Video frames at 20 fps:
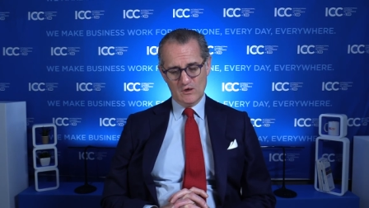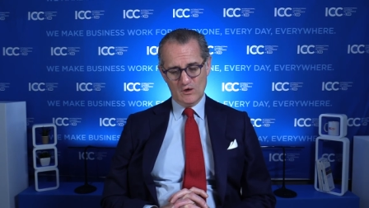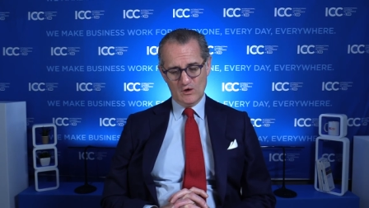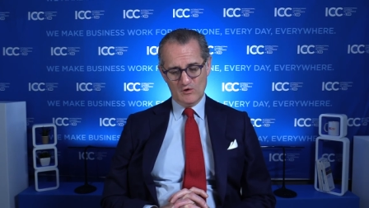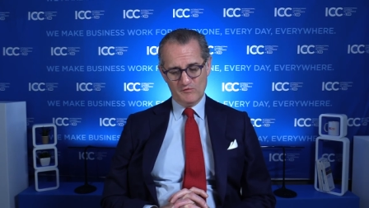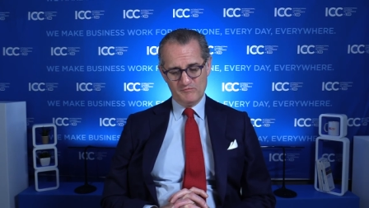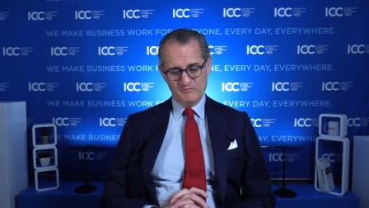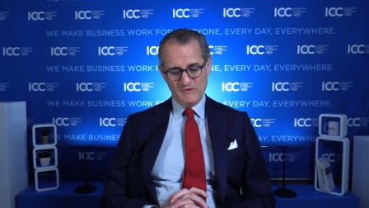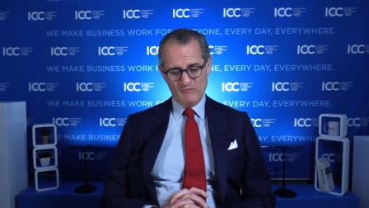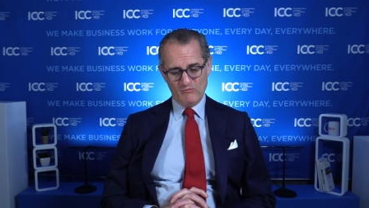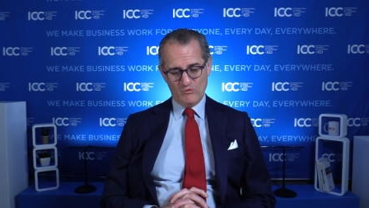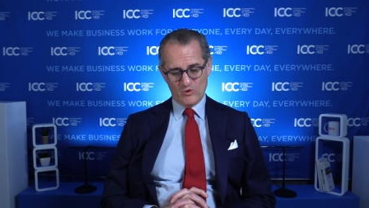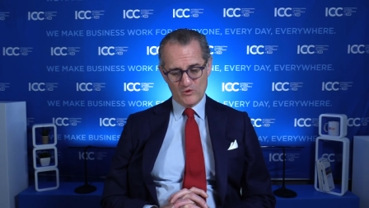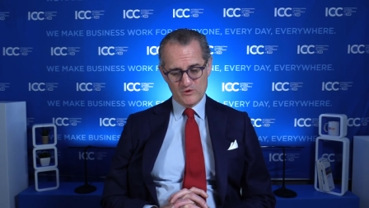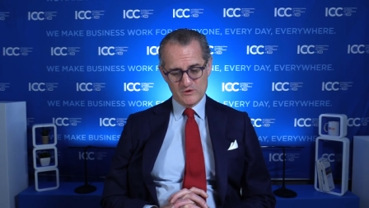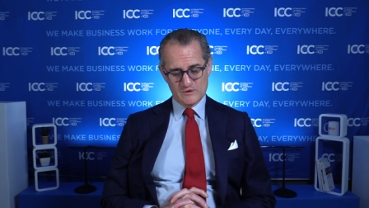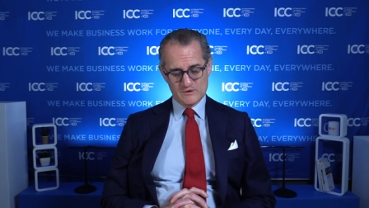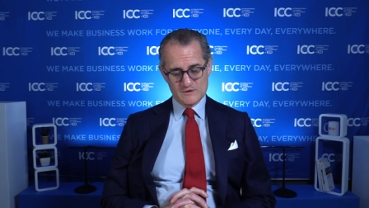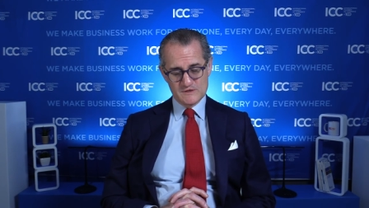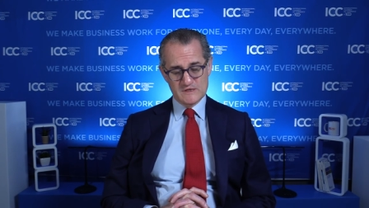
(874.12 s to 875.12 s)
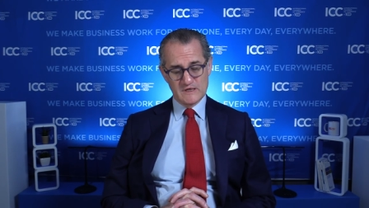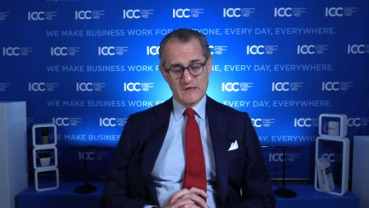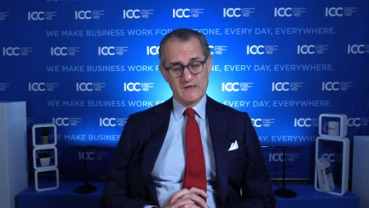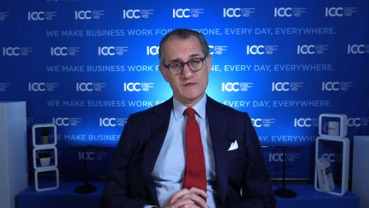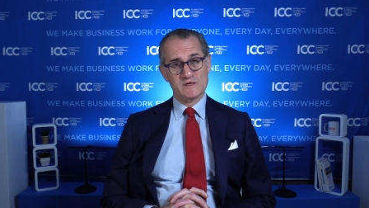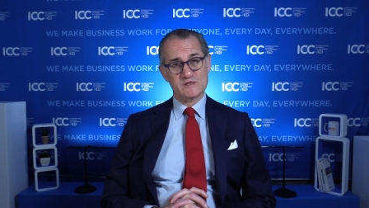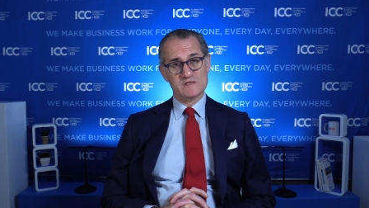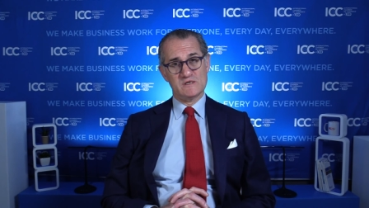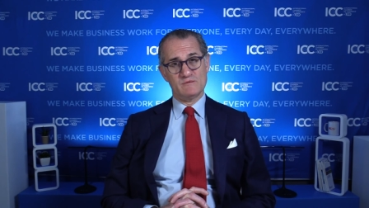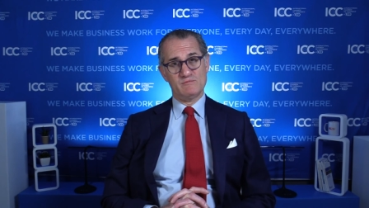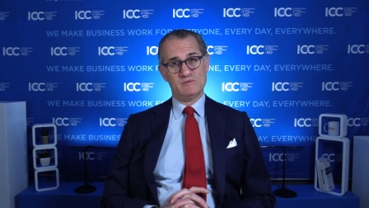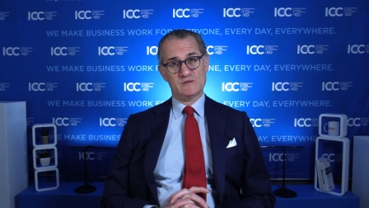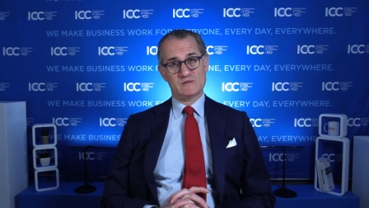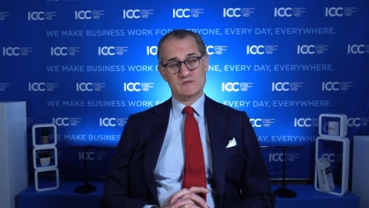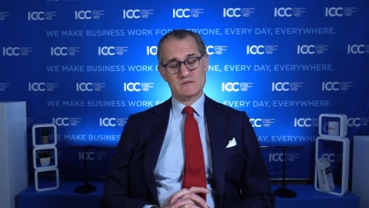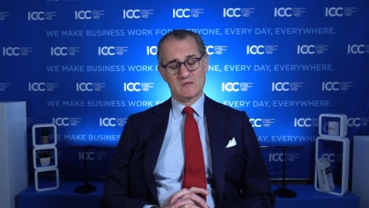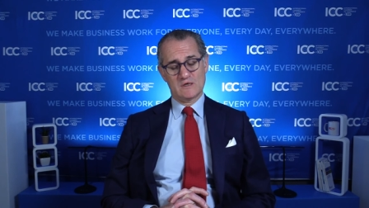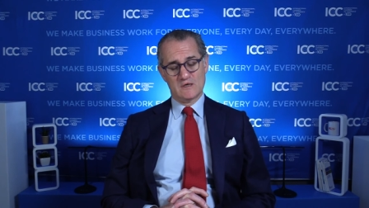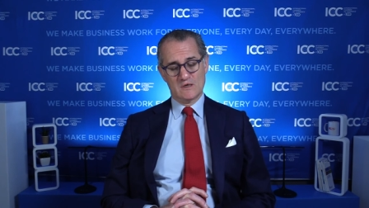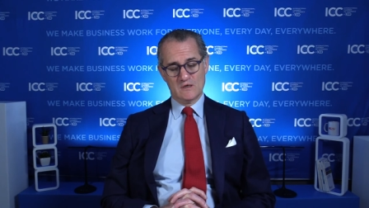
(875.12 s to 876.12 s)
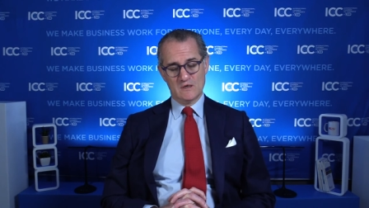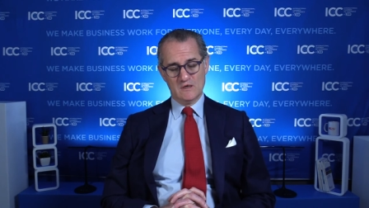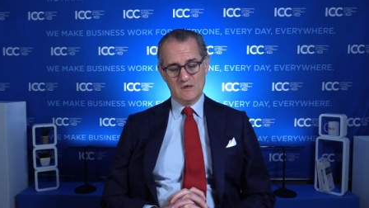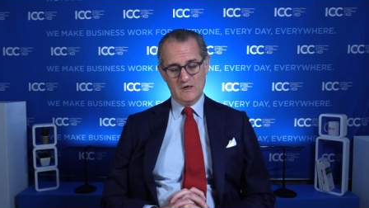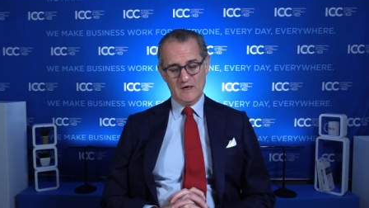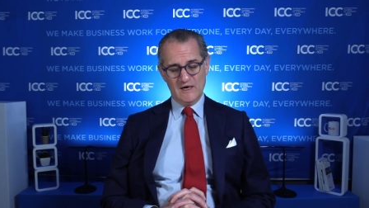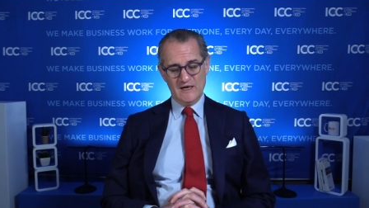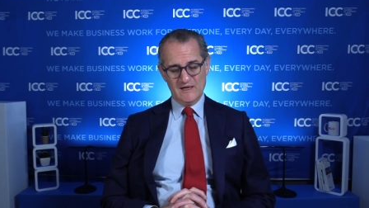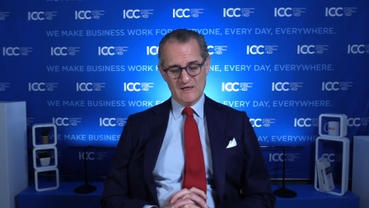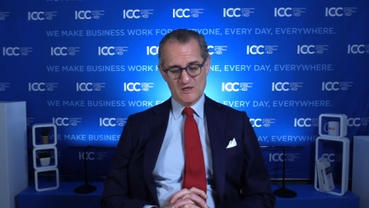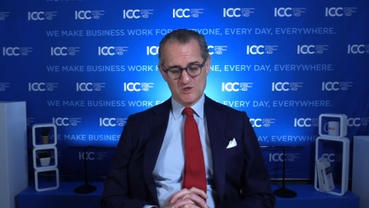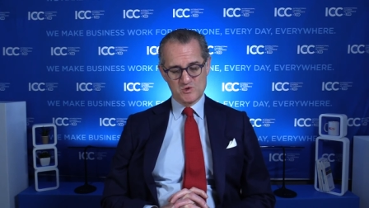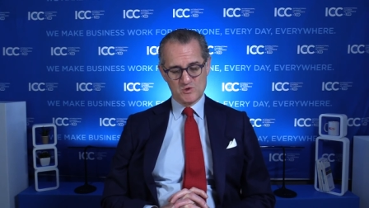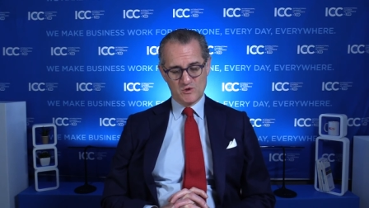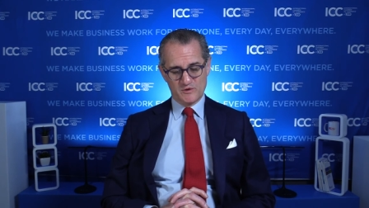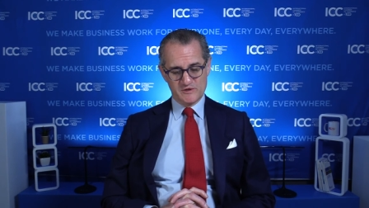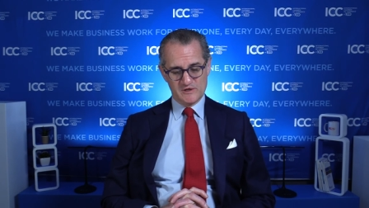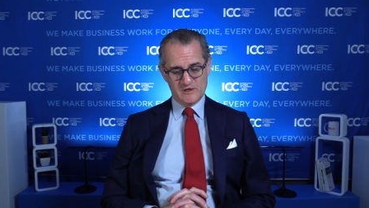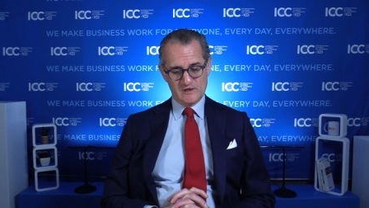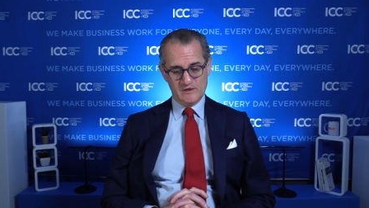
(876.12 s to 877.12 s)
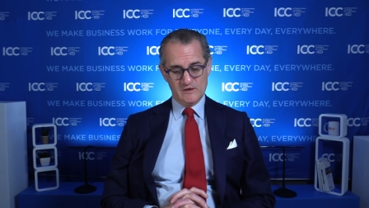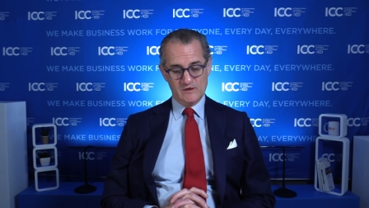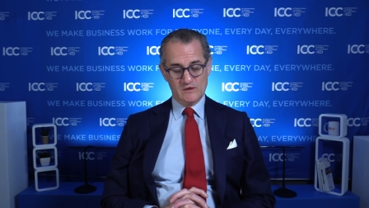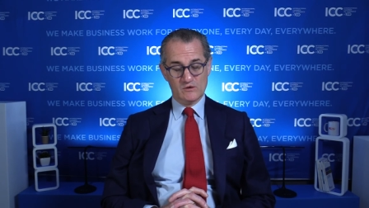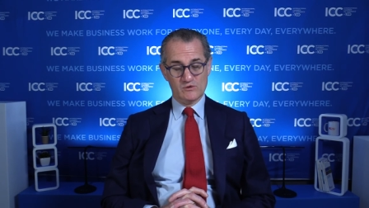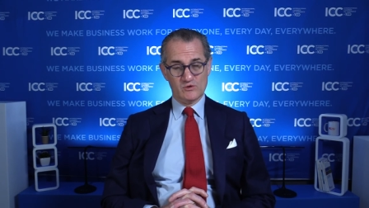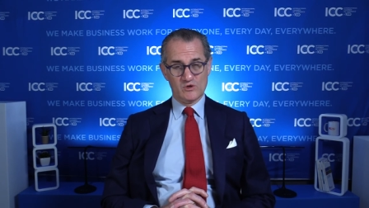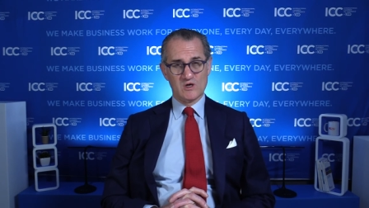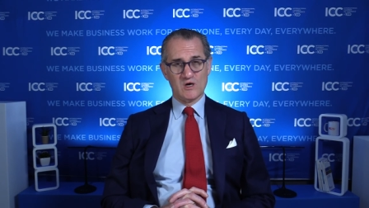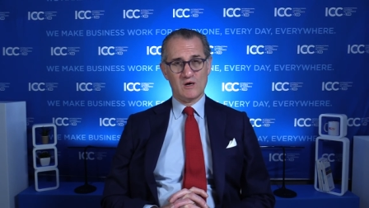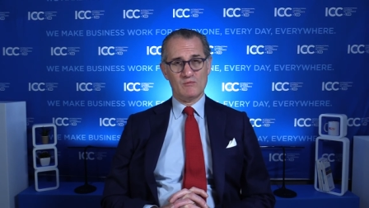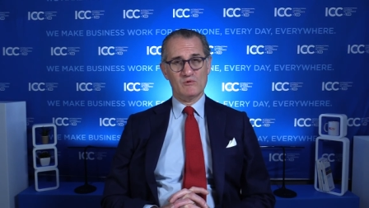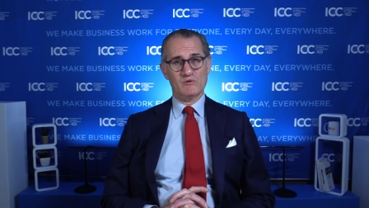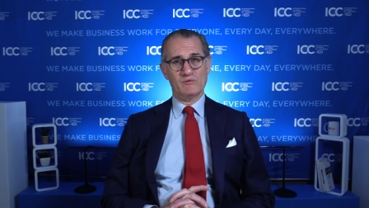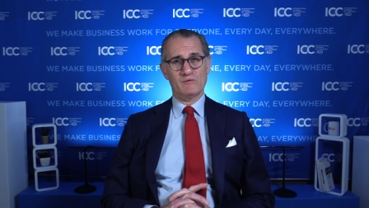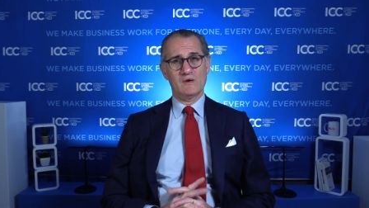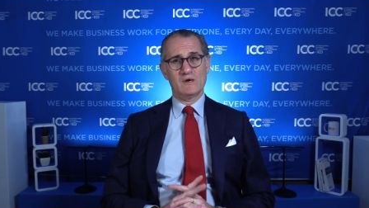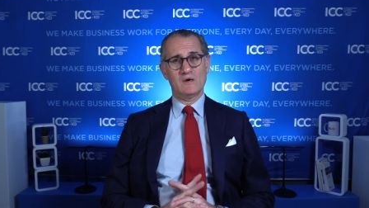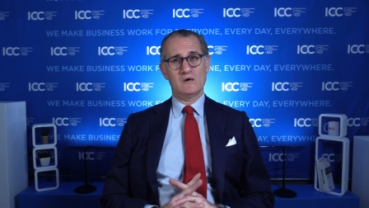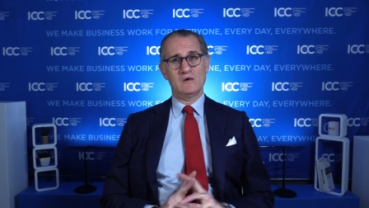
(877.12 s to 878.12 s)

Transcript: of memorials and exhibits electronically on a common